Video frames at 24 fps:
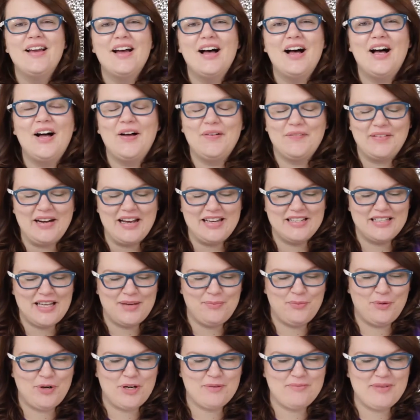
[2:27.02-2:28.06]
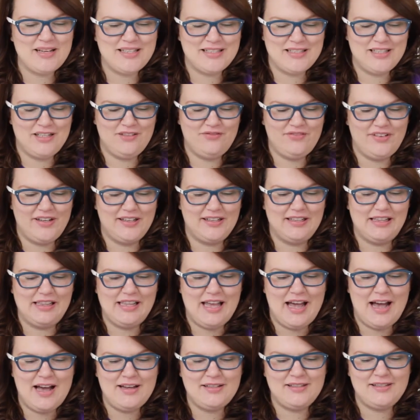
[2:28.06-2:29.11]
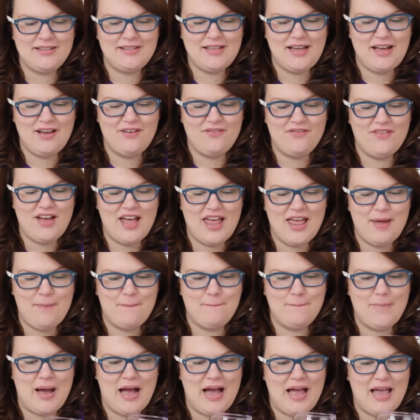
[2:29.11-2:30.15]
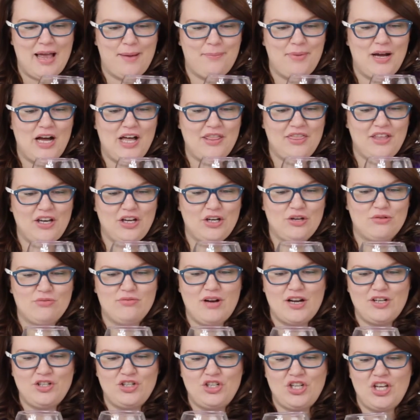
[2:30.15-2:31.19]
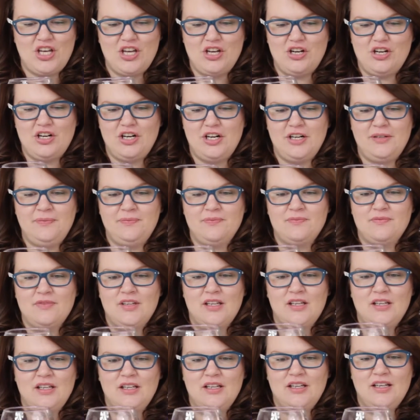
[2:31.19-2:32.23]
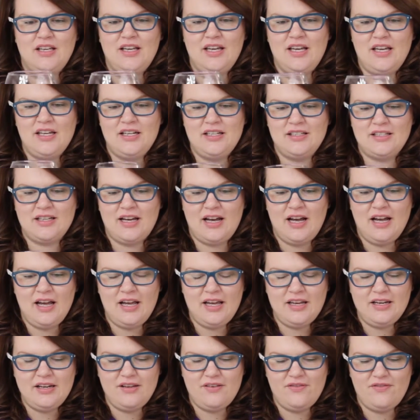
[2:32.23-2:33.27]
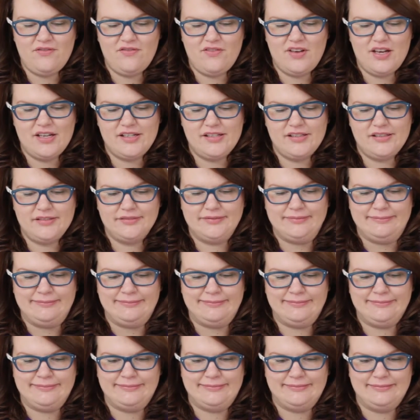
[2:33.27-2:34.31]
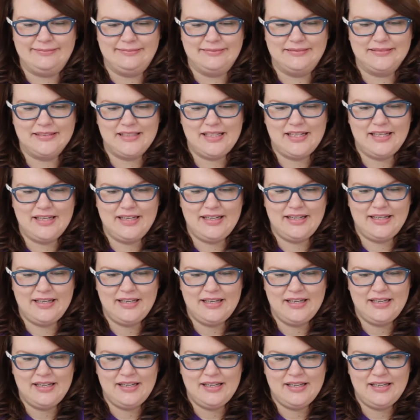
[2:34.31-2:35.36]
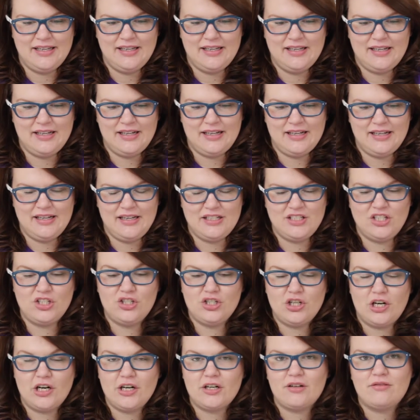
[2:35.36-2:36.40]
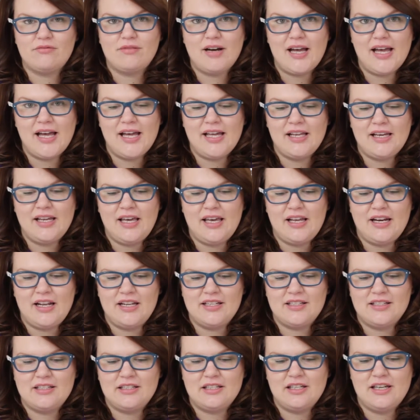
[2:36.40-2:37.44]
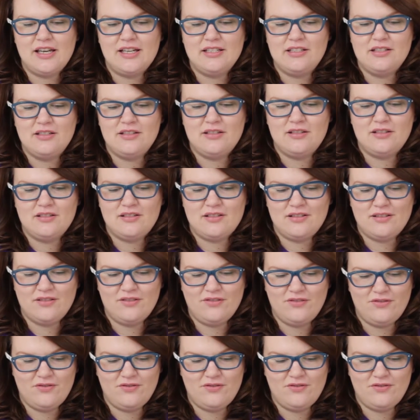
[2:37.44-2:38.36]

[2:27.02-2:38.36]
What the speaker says: All right, I poured myself a glass of my Apothic Crush here. It is kind of, it's a dark red, and it's